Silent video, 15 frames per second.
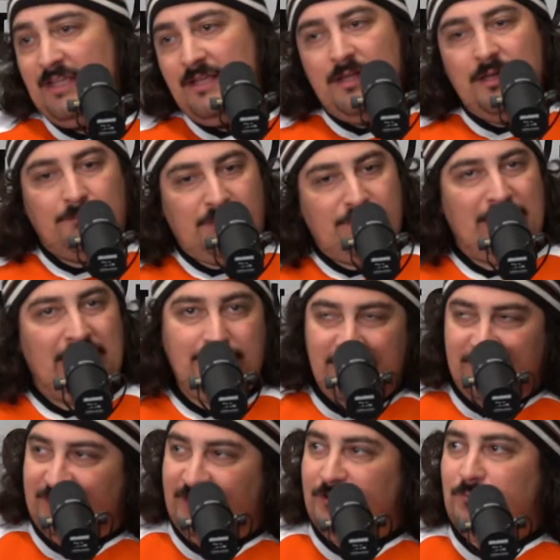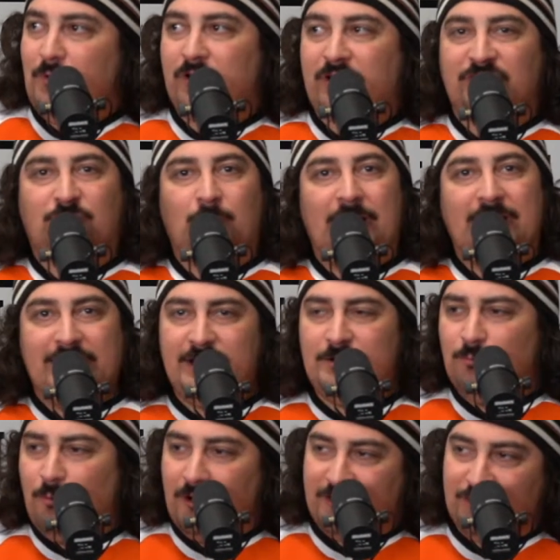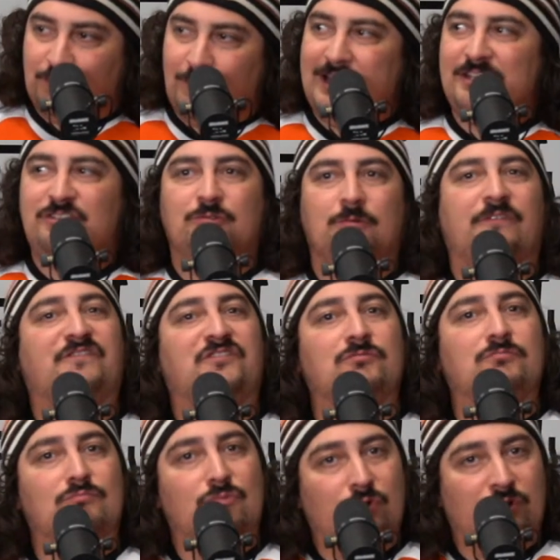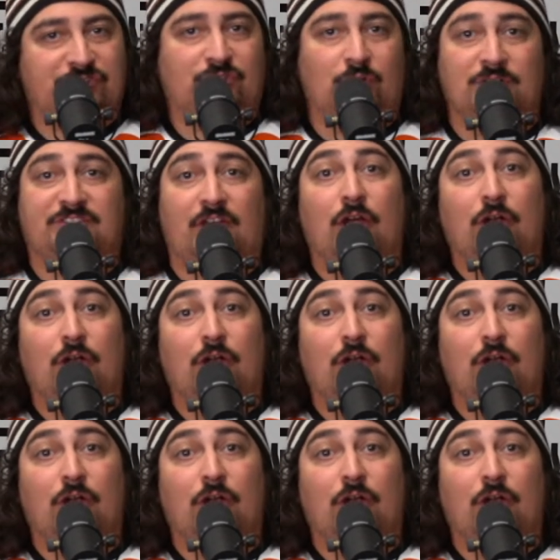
But maybe he's going to work his way in and work his way into a few more starts,